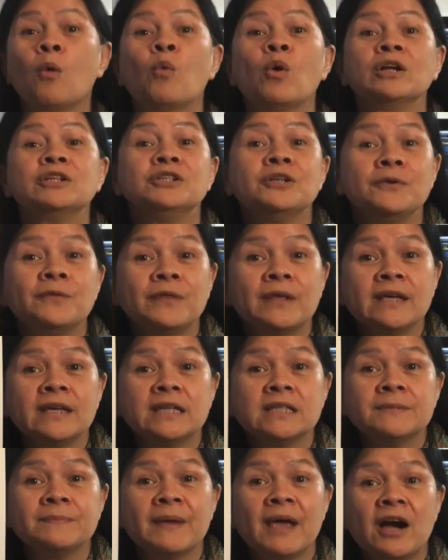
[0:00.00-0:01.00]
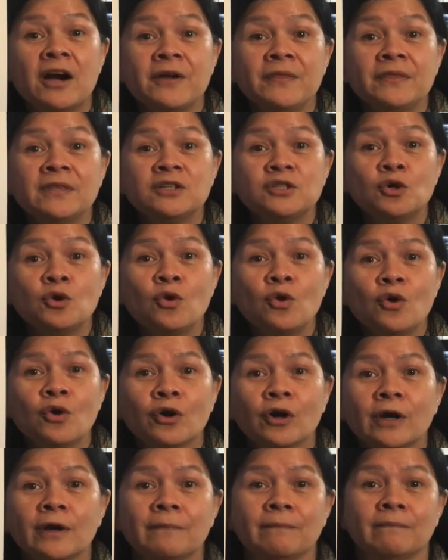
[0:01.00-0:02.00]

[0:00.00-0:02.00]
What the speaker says: What do you think is behind the door?